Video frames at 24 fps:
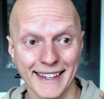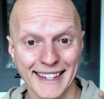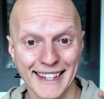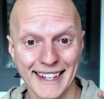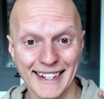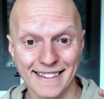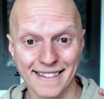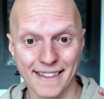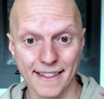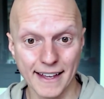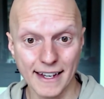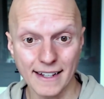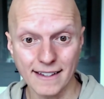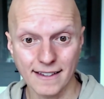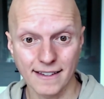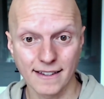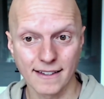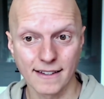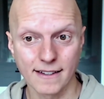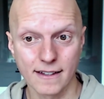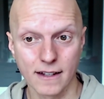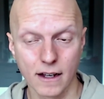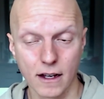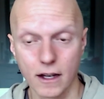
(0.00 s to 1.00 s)
It's
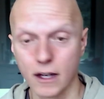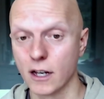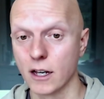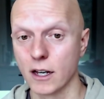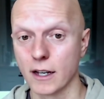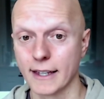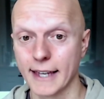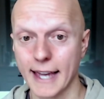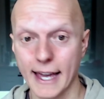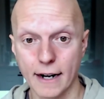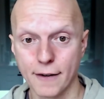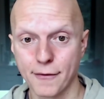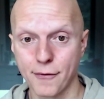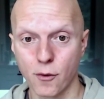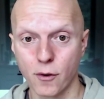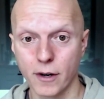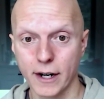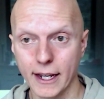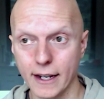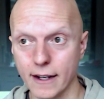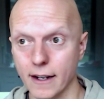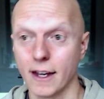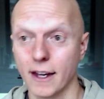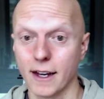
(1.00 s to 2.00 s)
this, can't afford
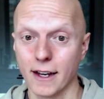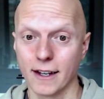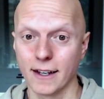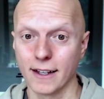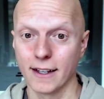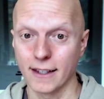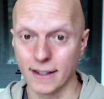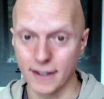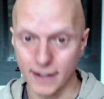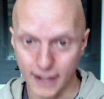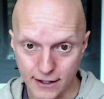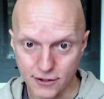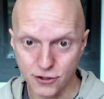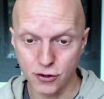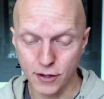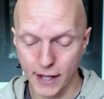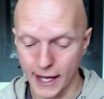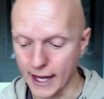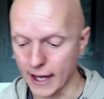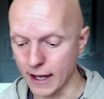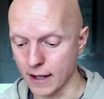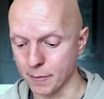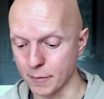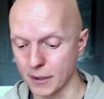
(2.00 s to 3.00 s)
it? Yes, you
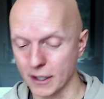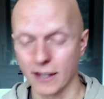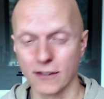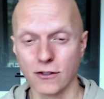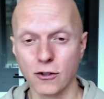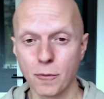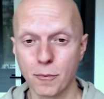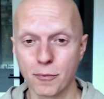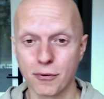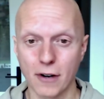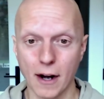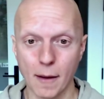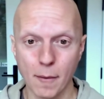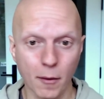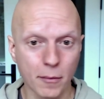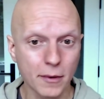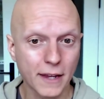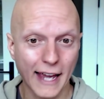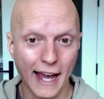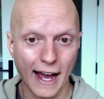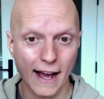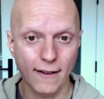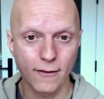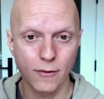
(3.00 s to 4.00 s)
can, because you probably
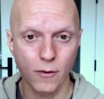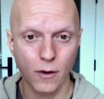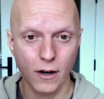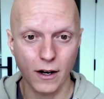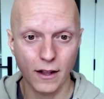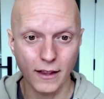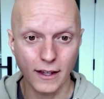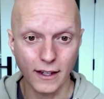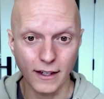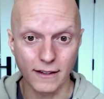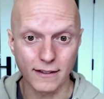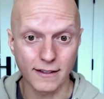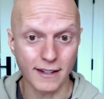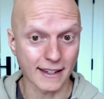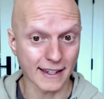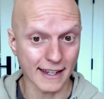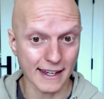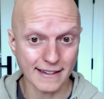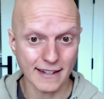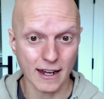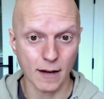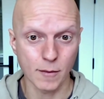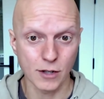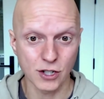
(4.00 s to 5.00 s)
have one of these. And
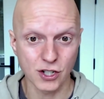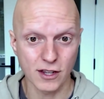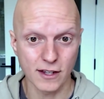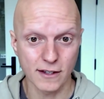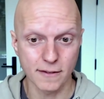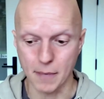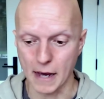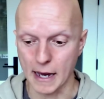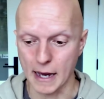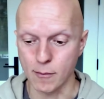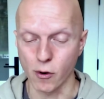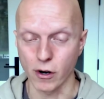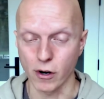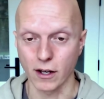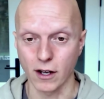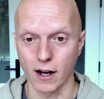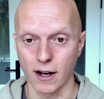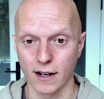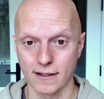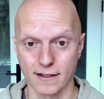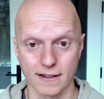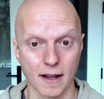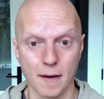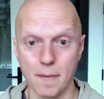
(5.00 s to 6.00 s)
guess how much this bad boy
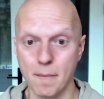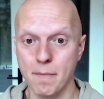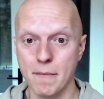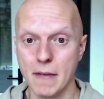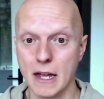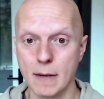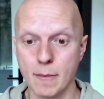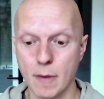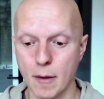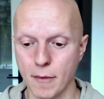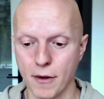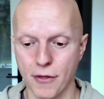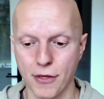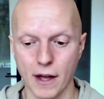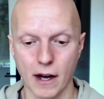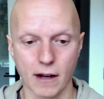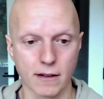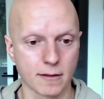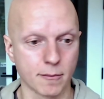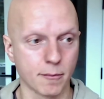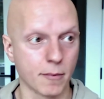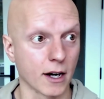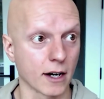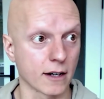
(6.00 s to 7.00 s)
cost? Minimum a
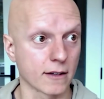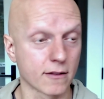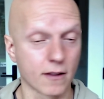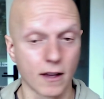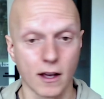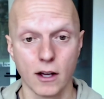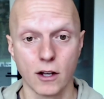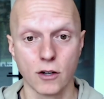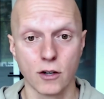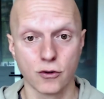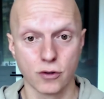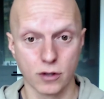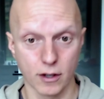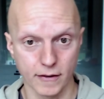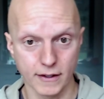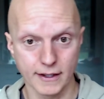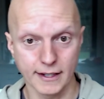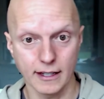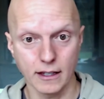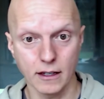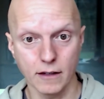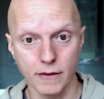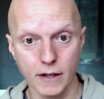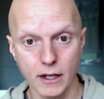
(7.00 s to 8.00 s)
thousand bucks. Do you have a
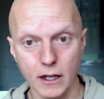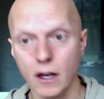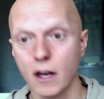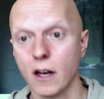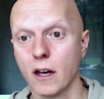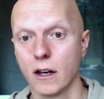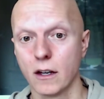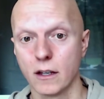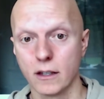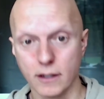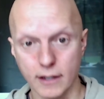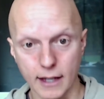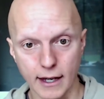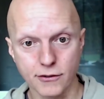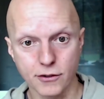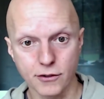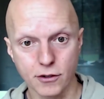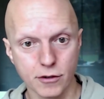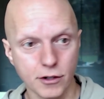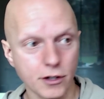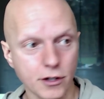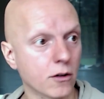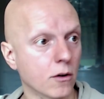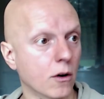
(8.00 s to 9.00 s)
T V? Yes, you
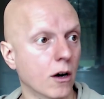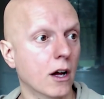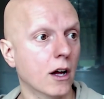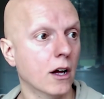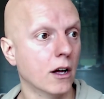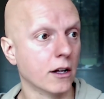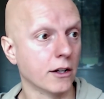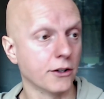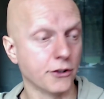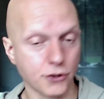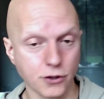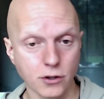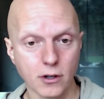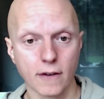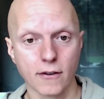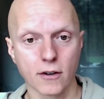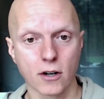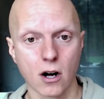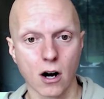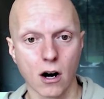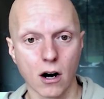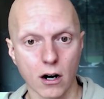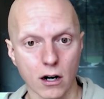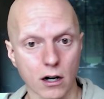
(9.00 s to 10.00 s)
do. Do you have a
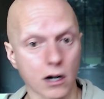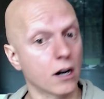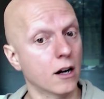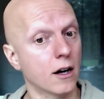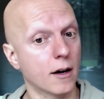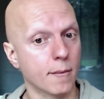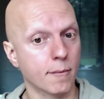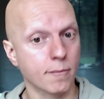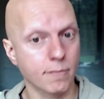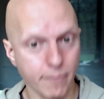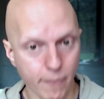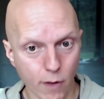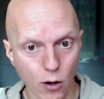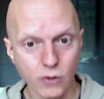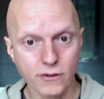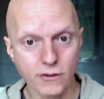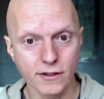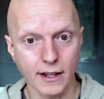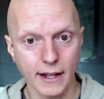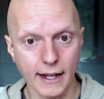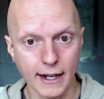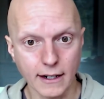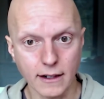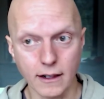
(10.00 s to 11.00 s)
car? Most
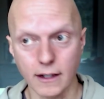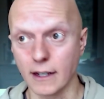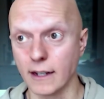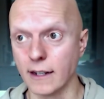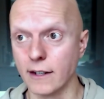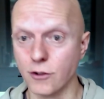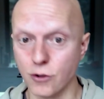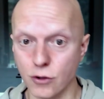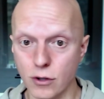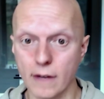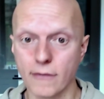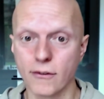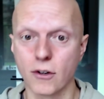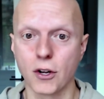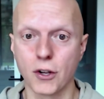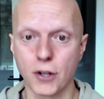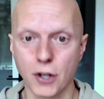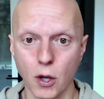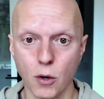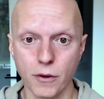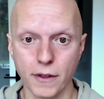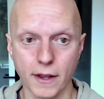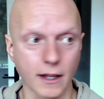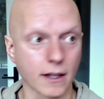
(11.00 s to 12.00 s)
likely. Do you have
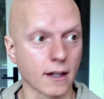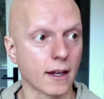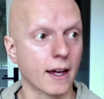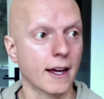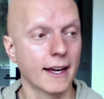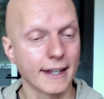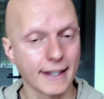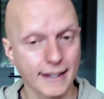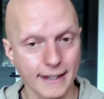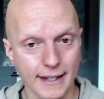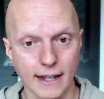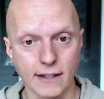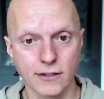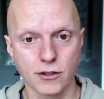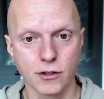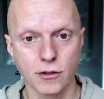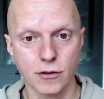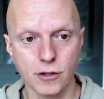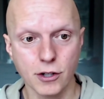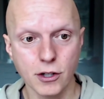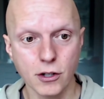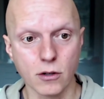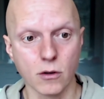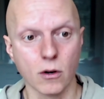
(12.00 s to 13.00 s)
clothing? Yes, you
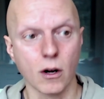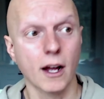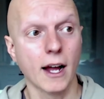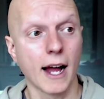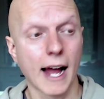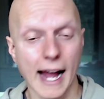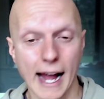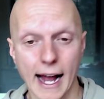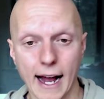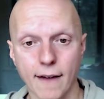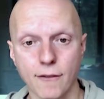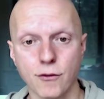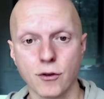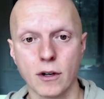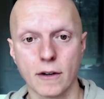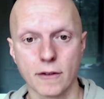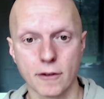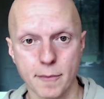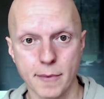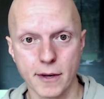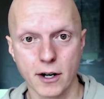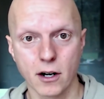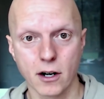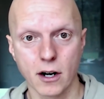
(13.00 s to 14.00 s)
do. Have you ever
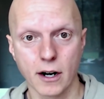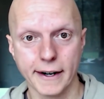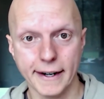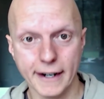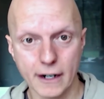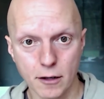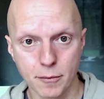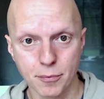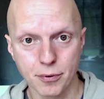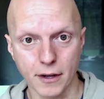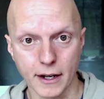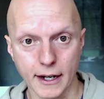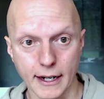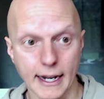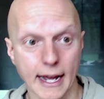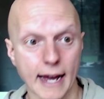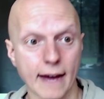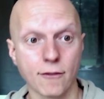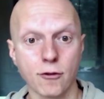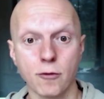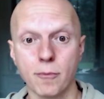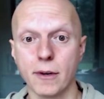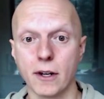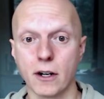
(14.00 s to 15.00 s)
been on an airplane? Have
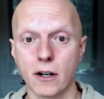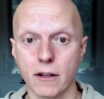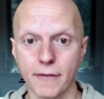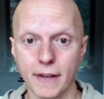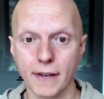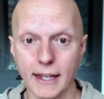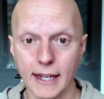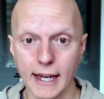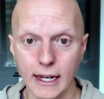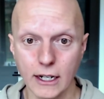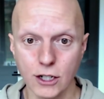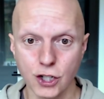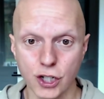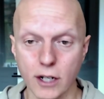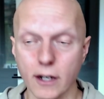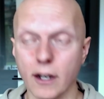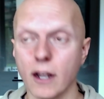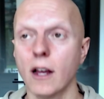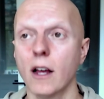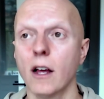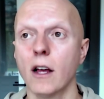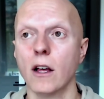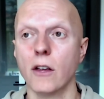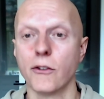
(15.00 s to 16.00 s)
you been on a vacation?
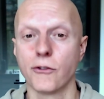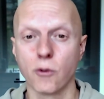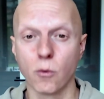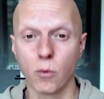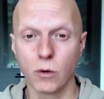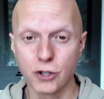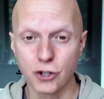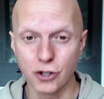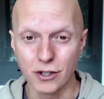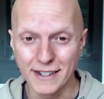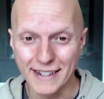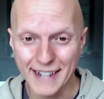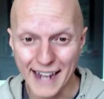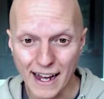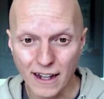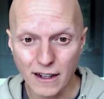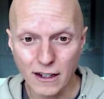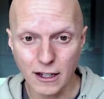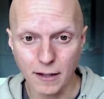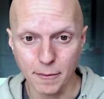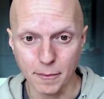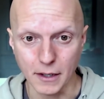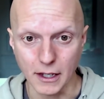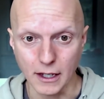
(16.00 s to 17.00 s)
So what you're
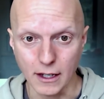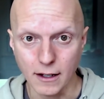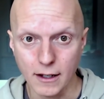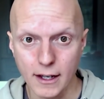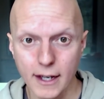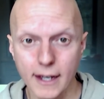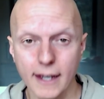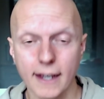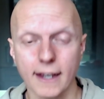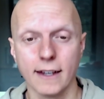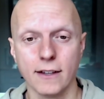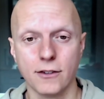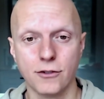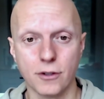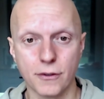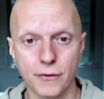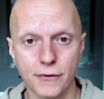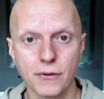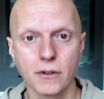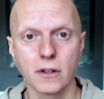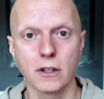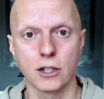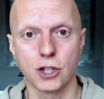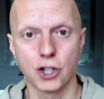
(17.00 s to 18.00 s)
telling me is you're
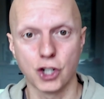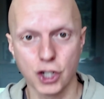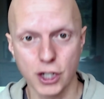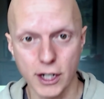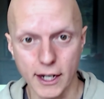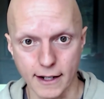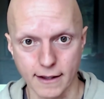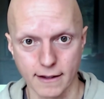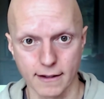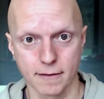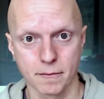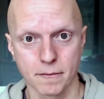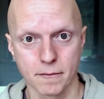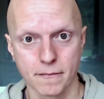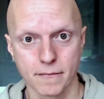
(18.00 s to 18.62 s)
full of shit.